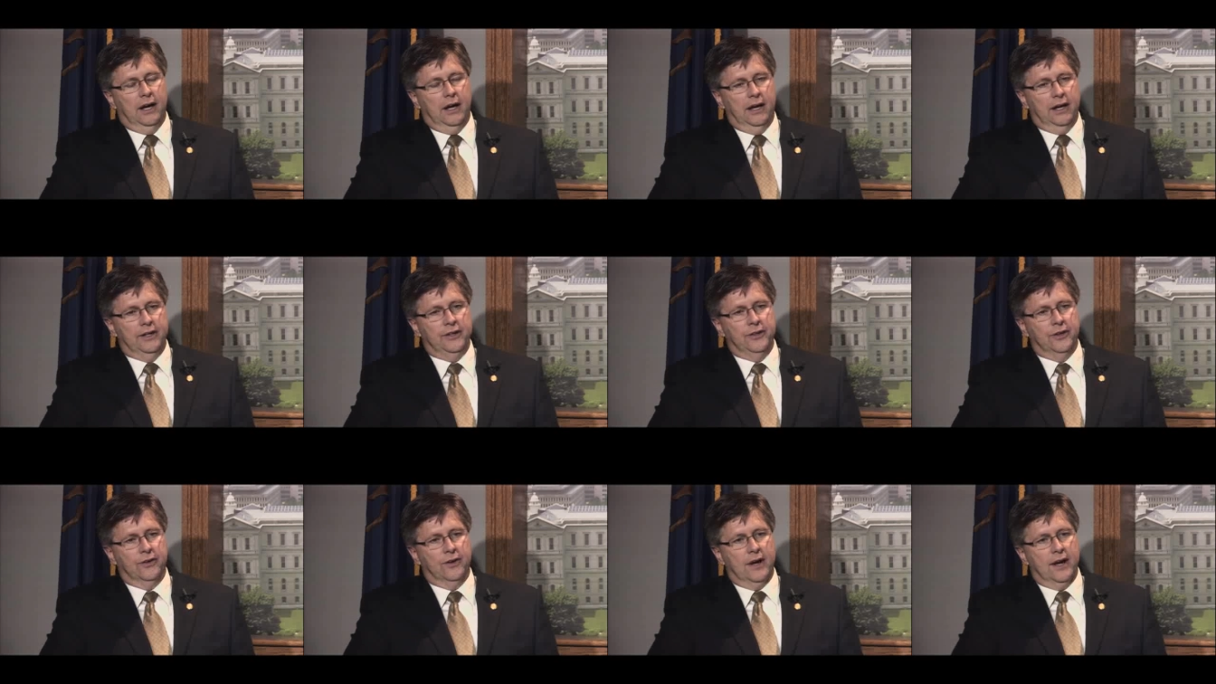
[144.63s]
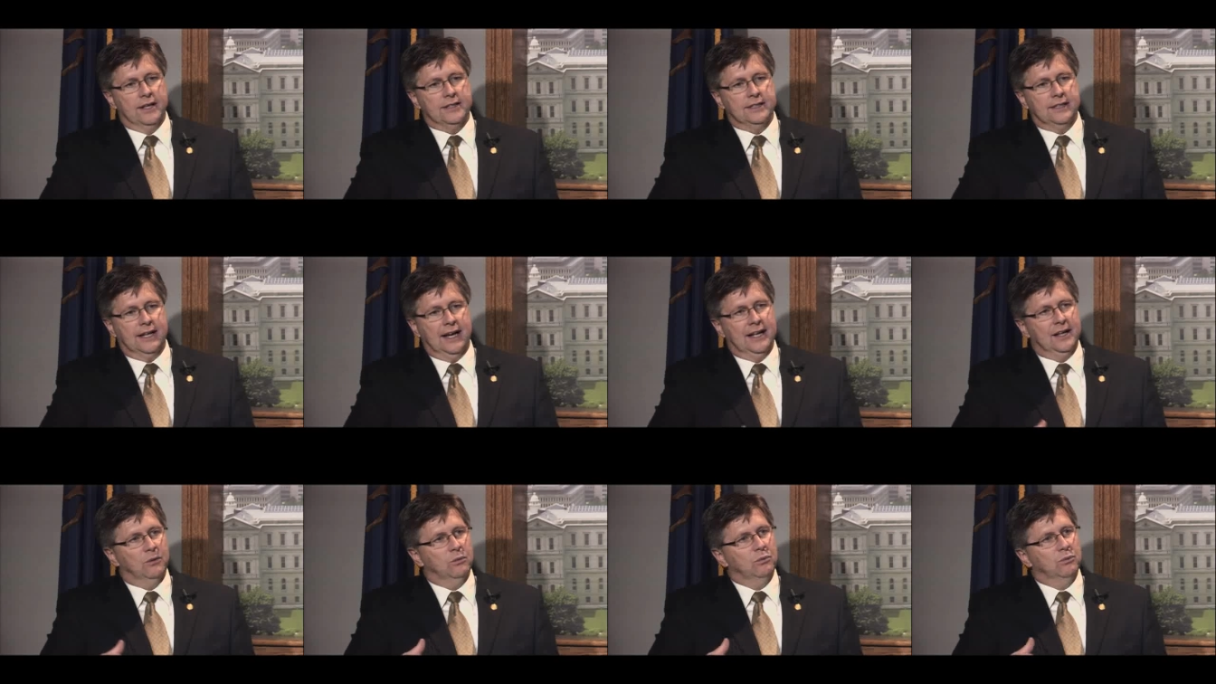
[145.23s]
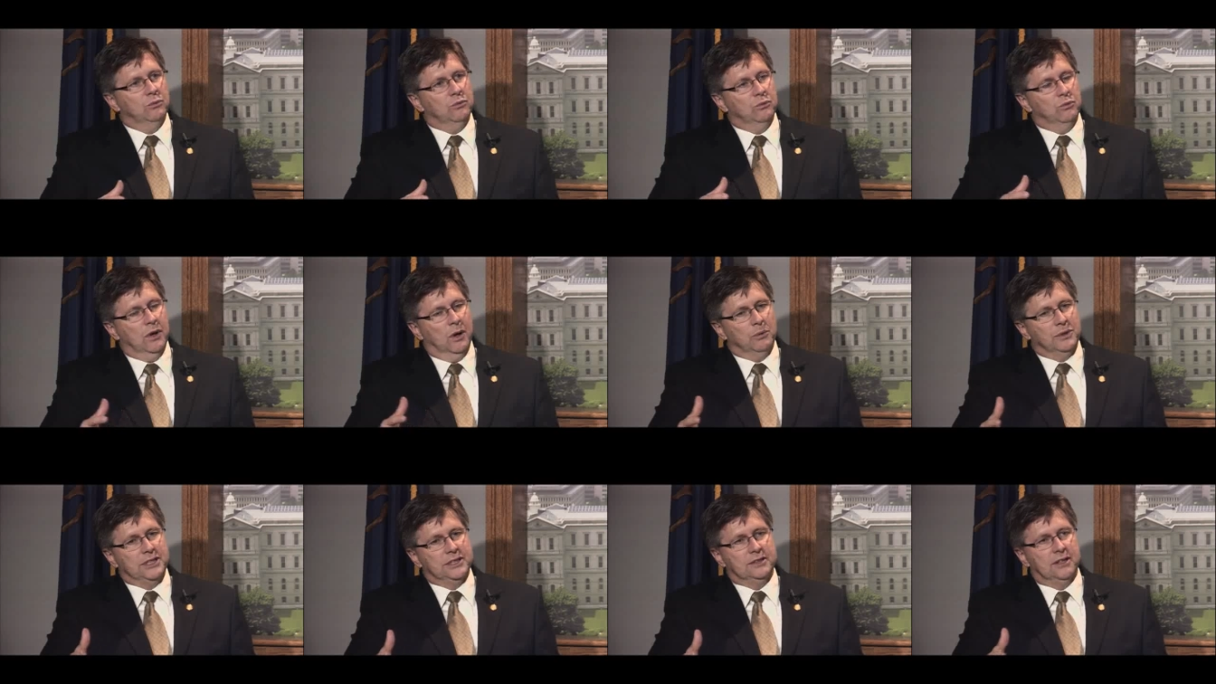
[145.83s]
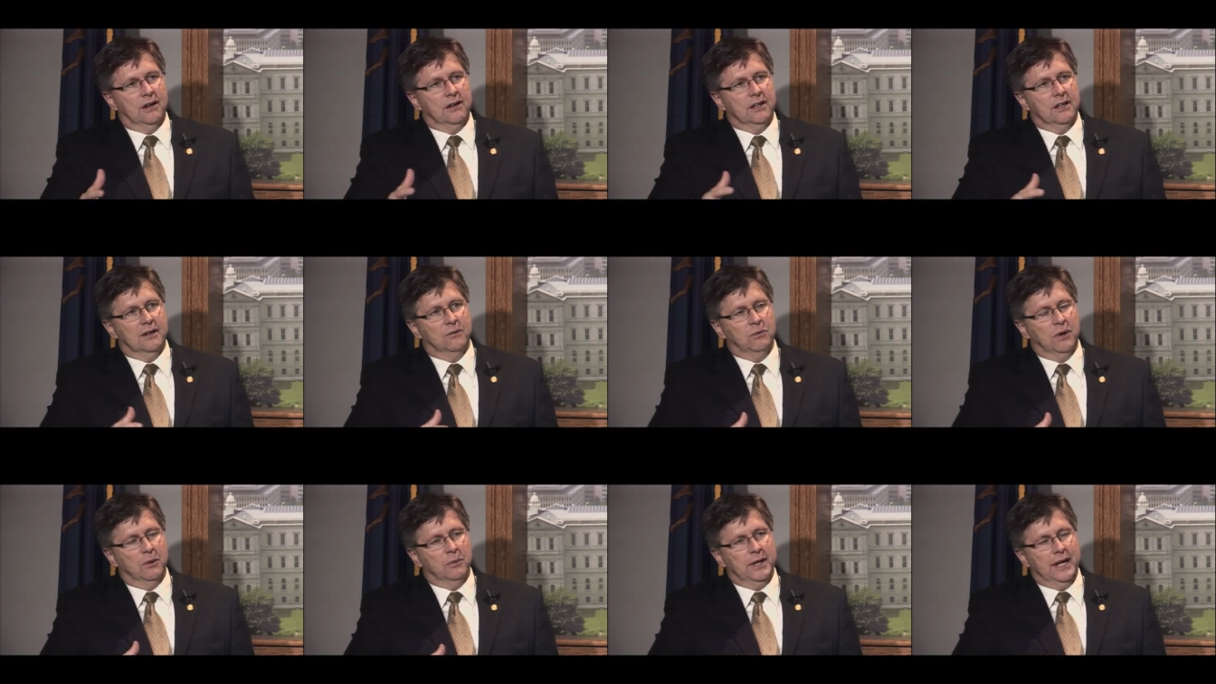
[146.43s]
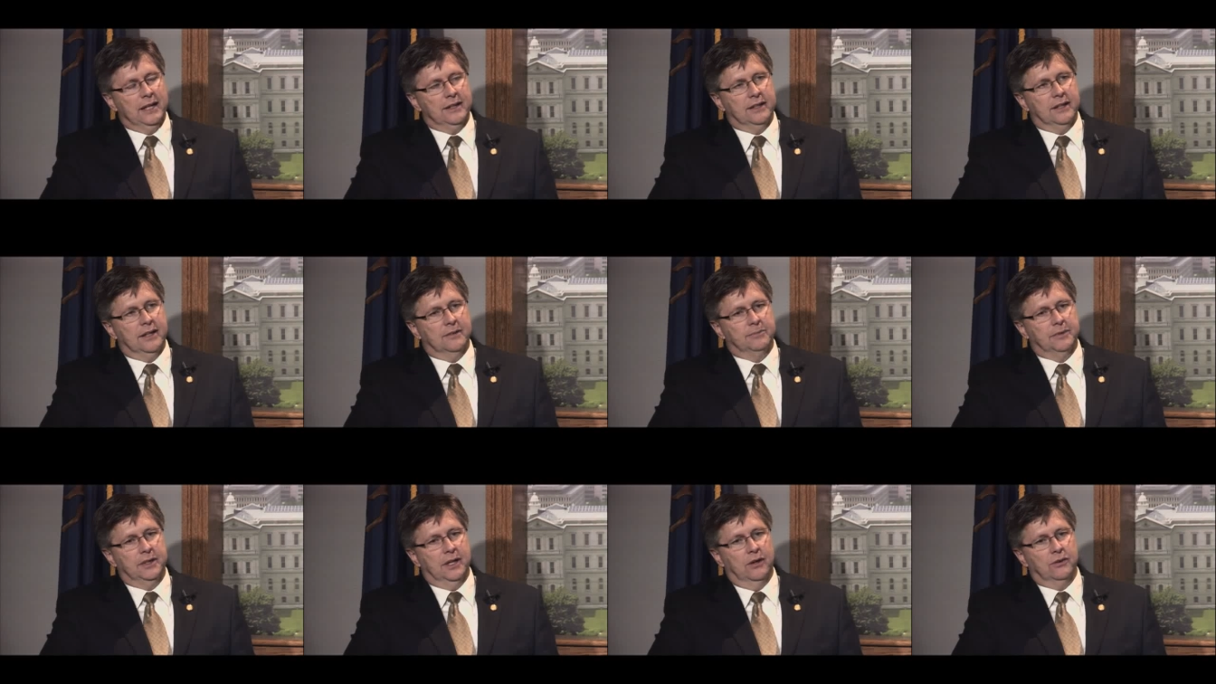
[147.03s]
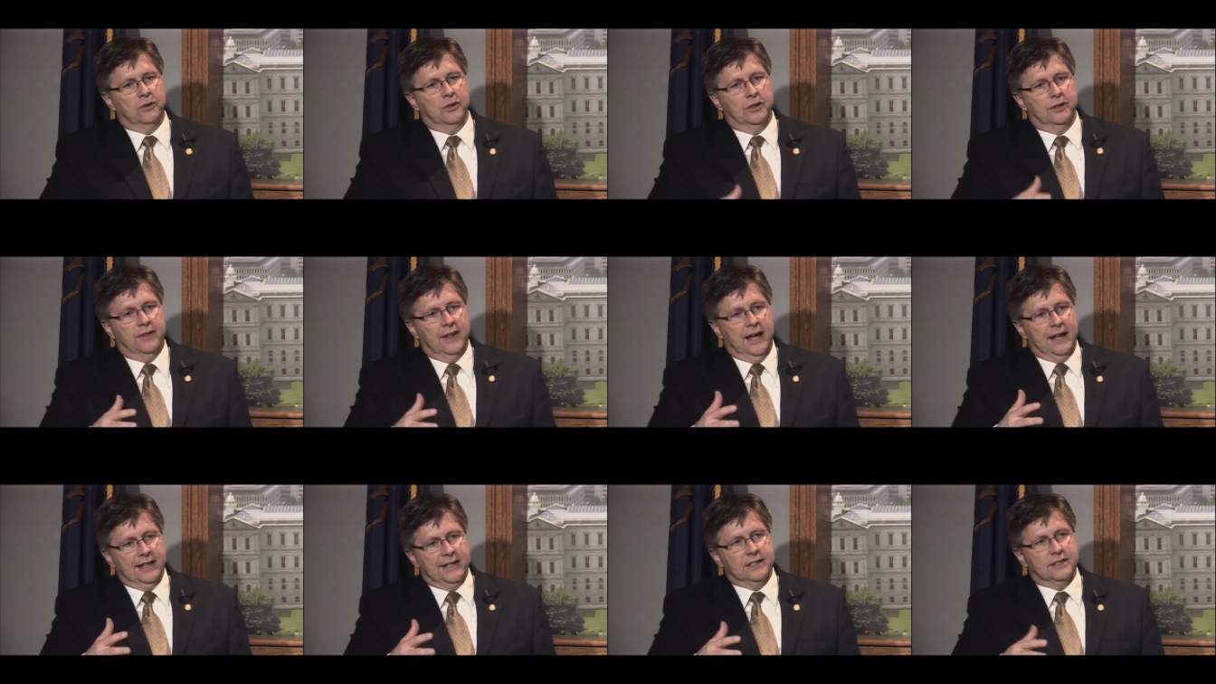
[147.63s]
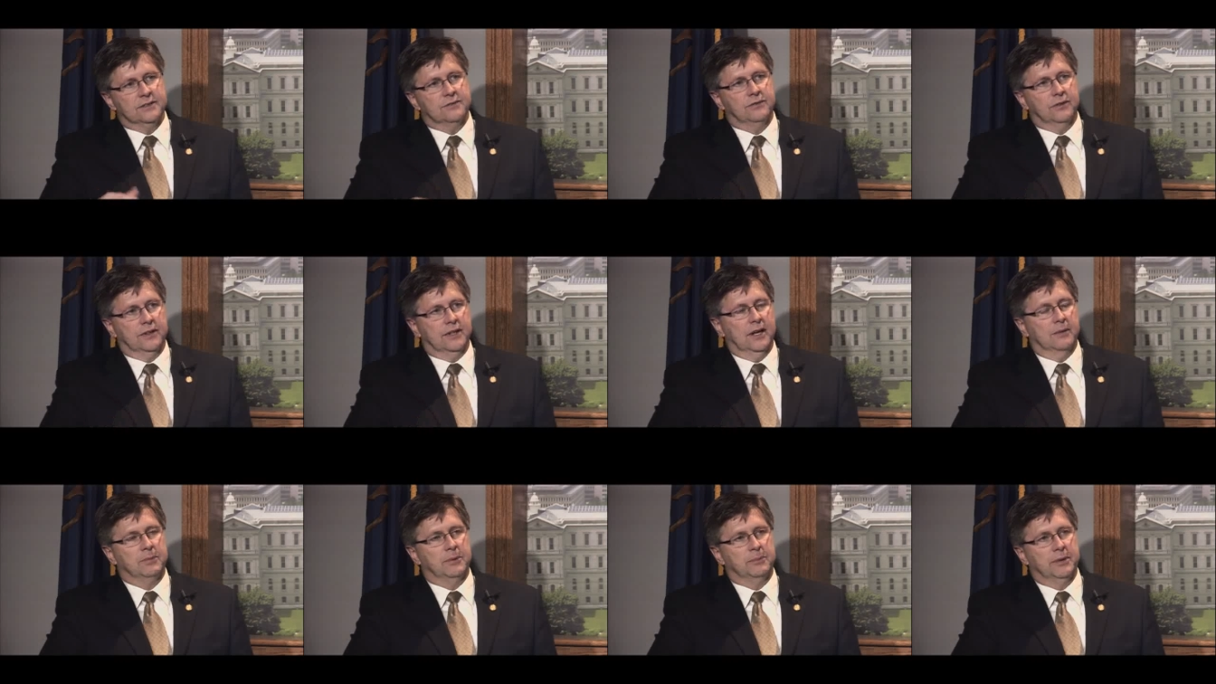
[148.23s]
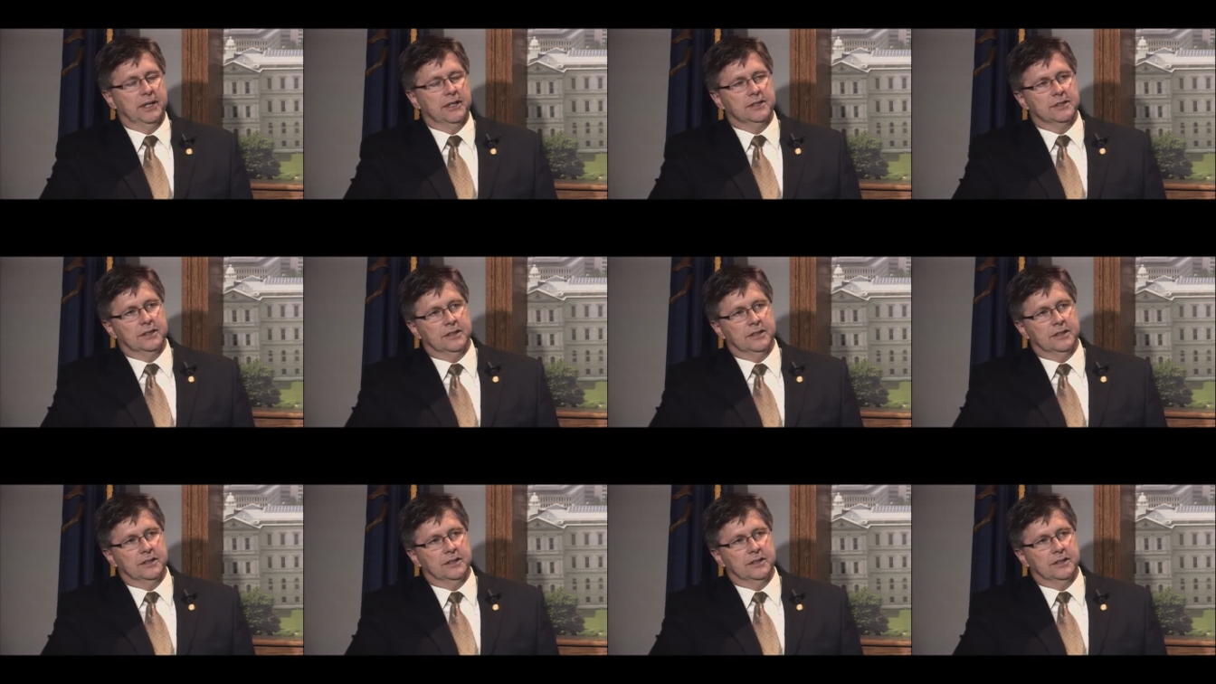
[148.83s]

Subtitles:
in your eyes, and kind of where we started and where we ended up and how good that is for the Upper Peninsula.